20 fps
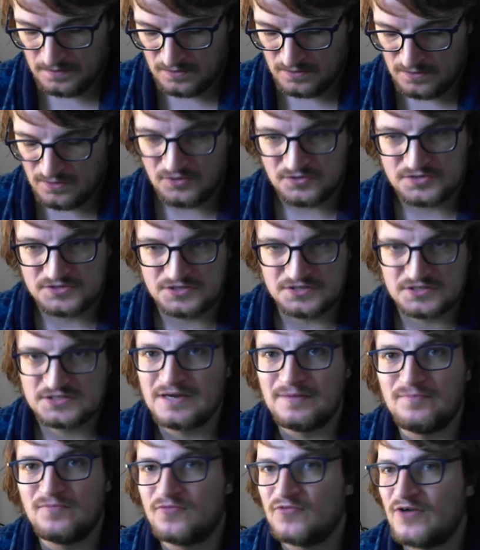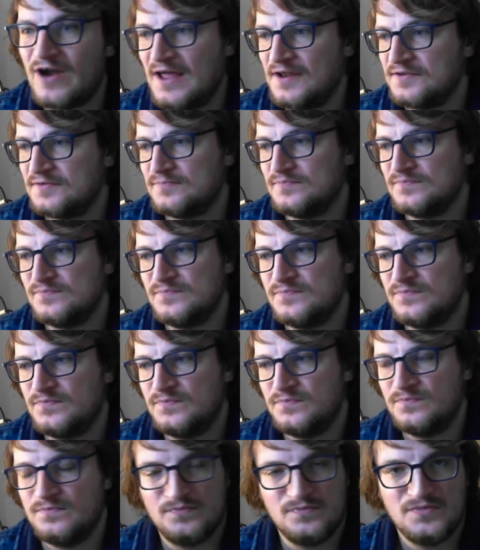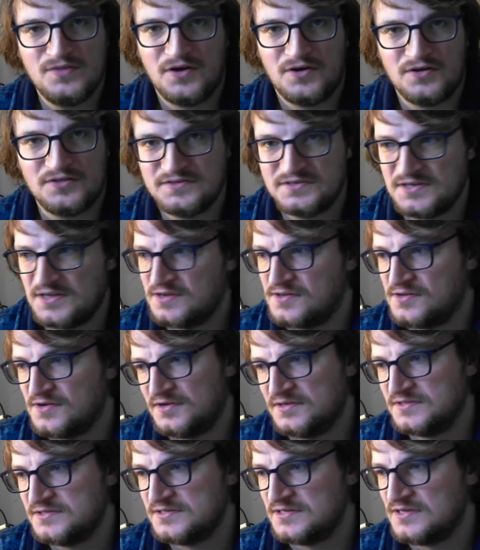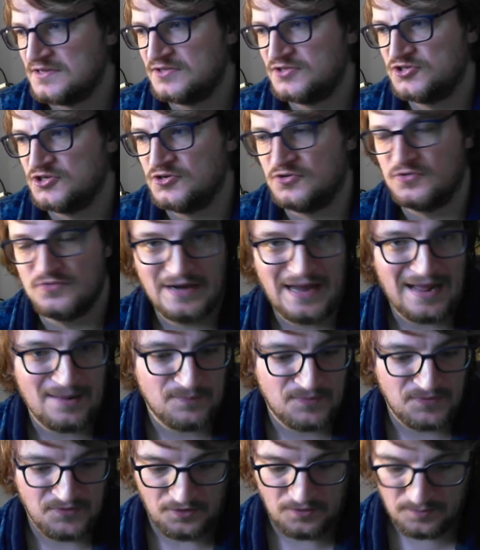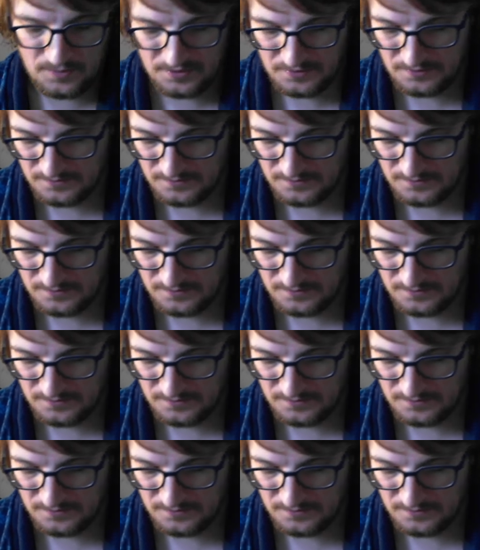not just some random 1992 laptop.